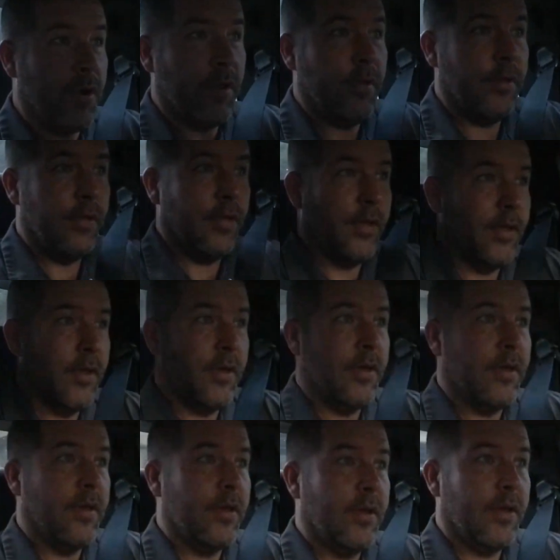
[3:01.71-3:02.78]

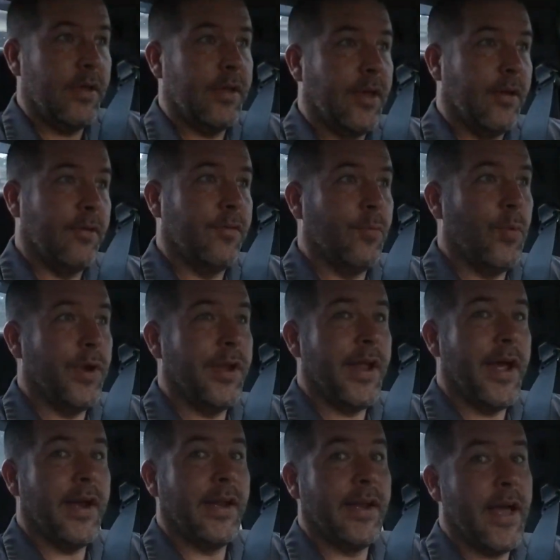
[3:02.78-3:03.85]
You know, it's
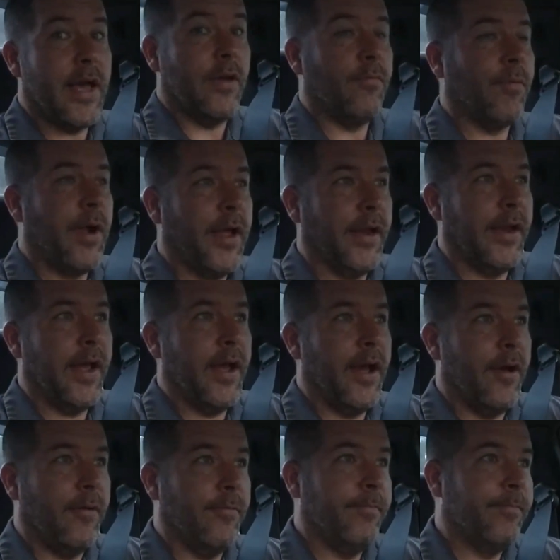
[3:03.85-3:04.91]
$199 right now,